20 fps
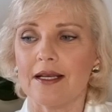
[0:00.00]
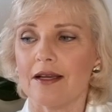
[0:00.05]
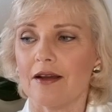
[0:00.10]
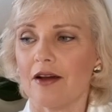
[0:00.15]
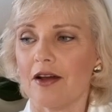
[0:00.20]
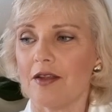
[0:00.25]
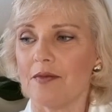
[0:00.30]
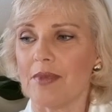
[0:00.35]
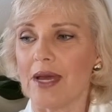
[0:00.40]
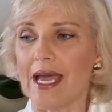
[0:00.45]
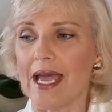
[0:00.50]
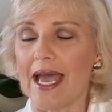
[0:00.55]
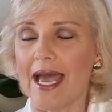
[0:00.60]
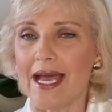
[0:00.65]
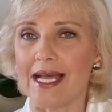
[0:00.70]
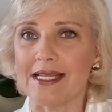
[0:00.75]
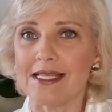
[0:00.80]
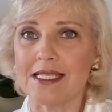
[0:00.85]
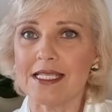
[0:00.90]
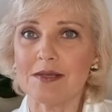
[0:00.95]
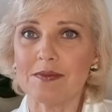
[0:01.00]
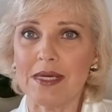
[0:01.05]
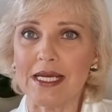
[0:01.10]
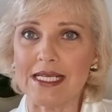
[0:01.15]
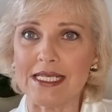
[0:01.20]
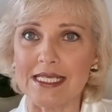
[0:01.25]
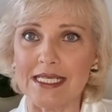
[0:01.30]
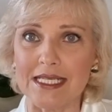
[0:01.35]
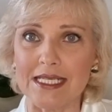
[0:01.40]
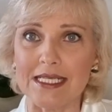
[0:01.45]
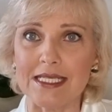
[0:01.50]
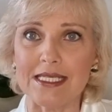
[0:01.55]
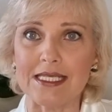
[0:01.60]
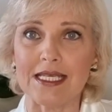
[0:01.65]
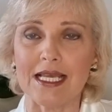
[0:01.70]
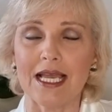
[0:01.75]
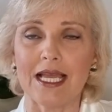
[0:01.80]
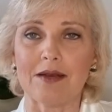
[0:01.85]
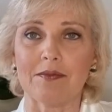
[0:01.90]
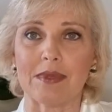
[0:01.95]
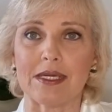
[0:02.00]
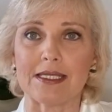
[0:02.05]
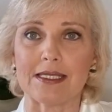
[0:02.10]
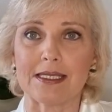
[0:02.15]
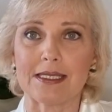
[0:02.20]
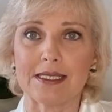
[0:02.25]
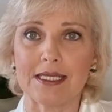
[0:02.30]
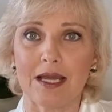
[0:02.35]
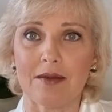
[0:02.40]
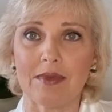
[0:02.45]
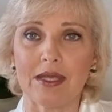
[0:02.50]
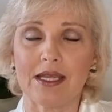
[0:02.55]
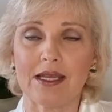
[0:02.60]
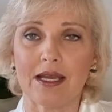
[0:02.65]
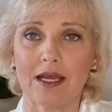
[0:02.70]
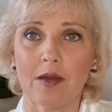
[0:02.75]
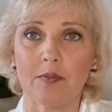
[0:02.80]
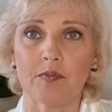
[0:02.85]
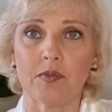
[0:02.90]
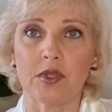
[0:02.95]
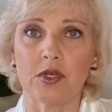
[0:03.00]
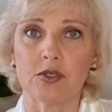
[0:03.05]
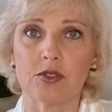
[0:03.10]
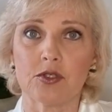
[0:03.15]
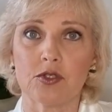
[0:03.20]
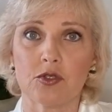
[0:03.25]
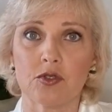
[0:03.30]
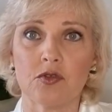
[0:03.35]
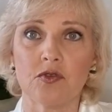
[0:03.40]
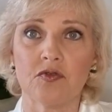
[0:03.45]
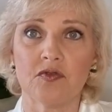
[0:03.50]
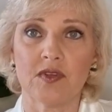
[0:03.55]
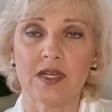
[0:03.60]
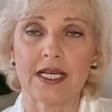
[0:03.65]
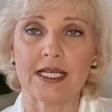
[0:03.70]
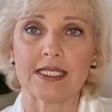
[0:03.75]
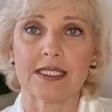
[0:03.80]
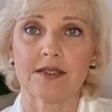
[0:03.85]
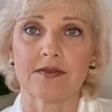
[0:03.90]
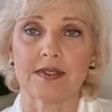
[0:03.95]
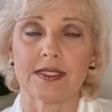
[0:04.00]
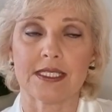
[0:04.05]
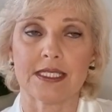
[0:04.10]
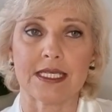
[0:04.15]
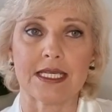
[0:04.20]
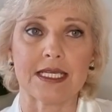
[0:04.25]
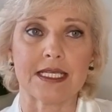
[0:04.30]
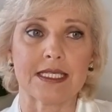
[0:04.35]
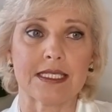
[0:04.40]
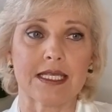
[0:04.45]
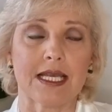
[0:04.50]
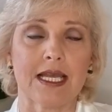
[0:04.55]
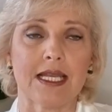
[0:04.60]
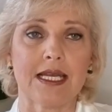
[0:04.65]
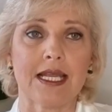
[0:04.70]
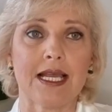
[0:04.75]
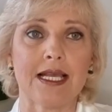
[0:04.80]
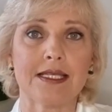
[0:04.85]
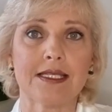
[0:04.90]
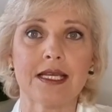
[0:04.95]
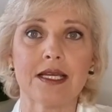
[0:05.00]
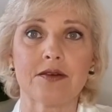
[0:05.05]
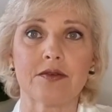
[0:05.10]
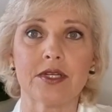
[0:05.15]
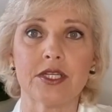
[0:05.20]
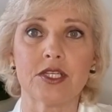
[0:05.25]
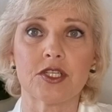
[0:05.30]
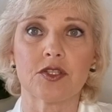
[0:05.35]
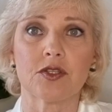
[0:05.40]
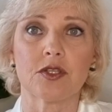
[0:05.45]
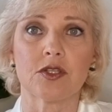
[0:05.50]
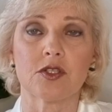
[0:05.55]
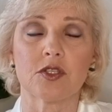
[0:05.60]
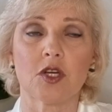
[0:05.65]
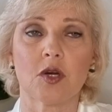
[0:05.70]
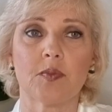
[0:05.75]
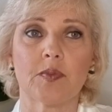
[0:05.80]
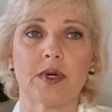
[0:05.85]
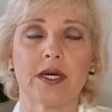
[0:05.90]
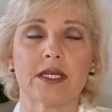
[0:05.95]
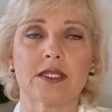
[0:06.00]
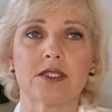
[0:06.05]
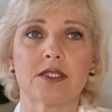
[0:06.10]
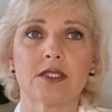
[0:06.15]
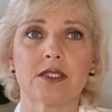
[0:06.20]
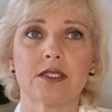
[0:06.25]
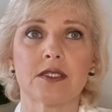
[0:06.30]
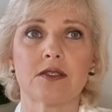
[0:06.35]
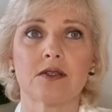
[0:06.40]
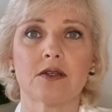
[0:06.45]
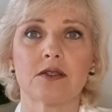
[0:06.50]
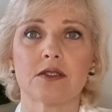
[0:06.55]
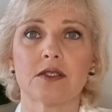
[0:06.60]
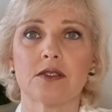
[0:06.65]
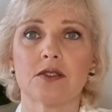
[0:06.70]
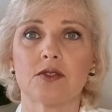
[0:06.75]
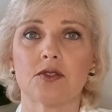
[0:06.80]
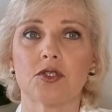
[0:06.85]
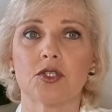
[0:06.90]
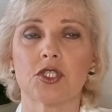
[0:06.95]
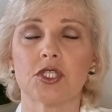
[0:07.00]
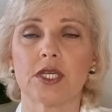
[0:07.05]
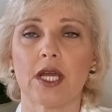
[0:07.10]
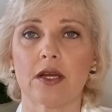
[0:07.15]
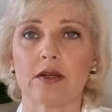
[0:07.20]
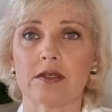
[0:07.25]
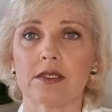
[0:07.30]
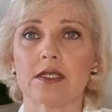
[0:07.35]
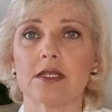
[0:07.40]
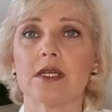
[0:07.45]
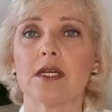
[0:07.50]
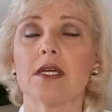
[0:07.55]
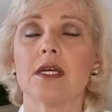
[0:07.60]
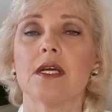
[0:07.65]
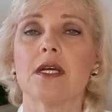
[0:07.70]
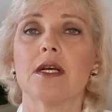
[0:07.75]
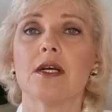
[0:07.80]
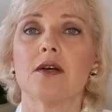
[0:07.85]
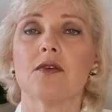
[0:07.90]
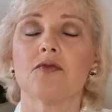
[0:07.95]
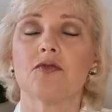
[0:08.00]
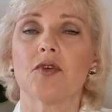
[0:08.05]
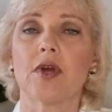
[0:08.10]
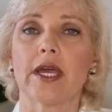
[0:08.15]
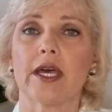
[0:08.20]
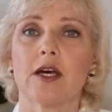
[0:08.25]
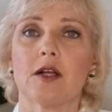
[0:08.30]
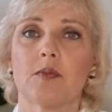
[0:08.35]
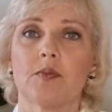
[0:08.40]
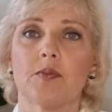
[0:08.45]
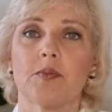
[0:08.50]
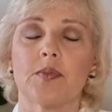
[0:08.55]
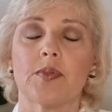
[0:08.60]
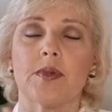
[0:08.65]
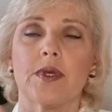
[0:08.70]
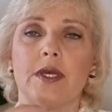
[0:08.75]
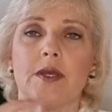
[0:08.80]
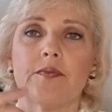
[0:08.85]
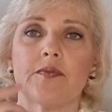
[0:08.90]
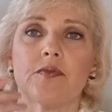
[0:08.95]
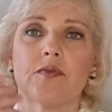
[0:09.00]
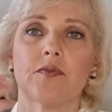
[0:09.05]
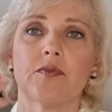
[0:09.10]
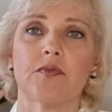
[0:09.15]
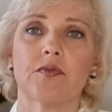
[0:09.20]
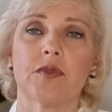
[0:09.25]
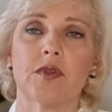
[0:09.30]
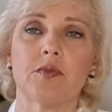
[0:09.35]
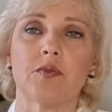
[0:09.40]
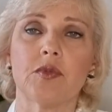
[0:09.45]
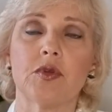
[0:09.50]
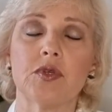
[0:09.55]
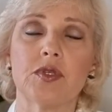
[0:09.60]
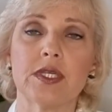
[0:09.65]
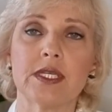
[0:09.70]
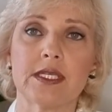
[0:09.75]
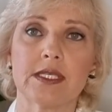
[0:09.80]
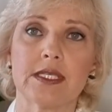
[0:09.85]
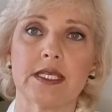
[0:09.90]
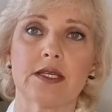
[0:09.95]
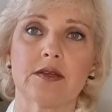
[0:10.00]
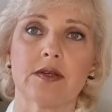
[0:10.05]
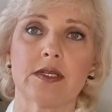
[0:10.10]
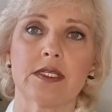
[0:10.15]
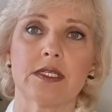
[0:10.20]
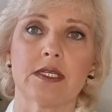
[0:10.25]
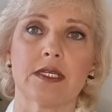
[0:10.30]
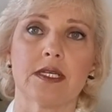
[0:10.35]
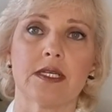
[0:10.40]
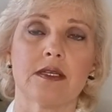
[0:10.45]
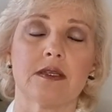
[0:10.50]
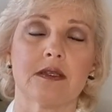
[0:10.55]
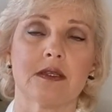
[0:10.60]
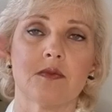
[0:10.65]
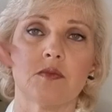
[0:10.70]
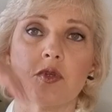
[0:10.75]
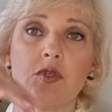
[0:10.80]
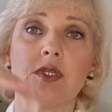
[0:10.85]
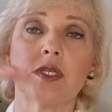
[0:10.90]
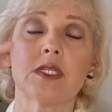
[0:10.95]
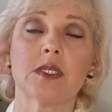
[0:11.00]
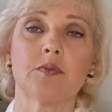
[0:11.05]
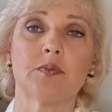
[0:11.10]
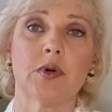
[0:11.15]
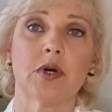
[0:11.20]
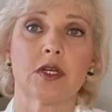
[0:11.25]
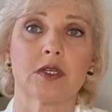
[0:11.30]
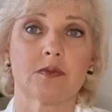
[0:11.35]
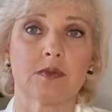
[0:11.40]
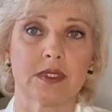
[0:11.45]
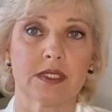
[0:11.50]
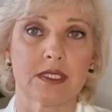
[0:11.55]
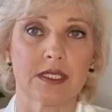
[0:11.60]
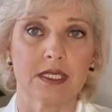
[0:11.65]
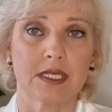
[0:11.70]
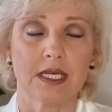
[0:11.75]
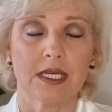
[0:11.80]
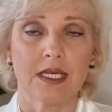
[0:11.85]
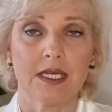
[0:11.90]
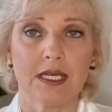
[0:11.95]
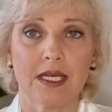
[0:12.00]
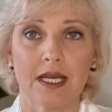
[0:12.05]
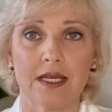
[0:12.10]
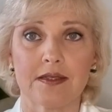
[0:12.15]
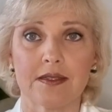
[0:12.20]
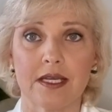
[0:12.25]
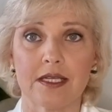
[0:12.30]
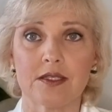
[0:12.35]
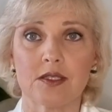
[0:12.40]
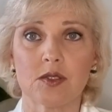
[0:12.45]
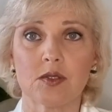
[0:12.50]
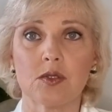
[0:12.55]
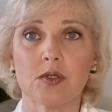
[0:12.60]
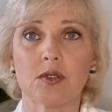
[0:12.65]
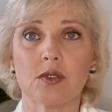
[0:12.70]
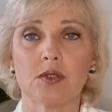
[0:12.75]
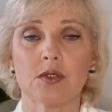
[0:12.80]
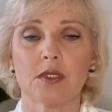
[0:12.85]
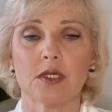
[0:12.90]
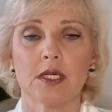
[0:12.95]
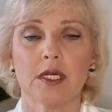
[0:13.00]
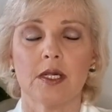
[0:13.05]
on my hands and my knees and my stomach up those 2 flights of stairs. And as I reached the top, I just started to shout for help. The music secretary, the music department at that school